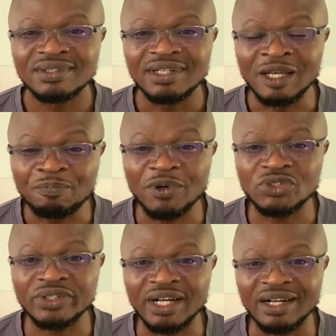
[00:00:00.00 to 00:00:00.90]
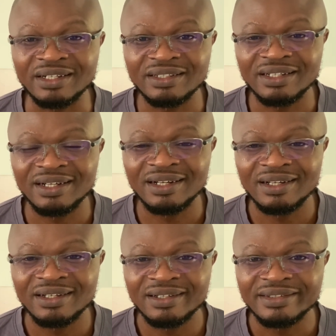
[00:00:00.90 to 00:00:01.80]
in Portugal.
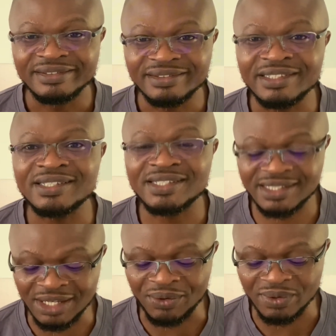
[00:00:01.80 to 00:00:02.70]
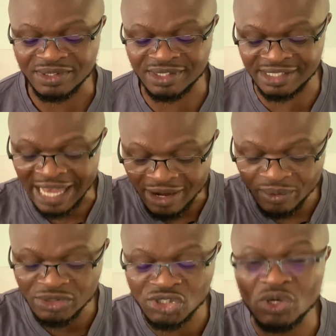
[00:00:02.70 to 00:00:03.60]
This is serious.
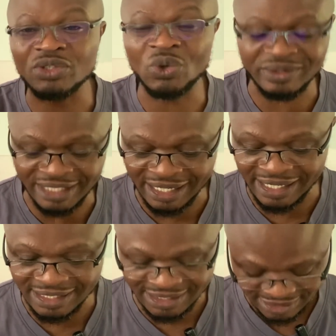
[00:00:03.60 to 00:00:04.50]
0 shot on target.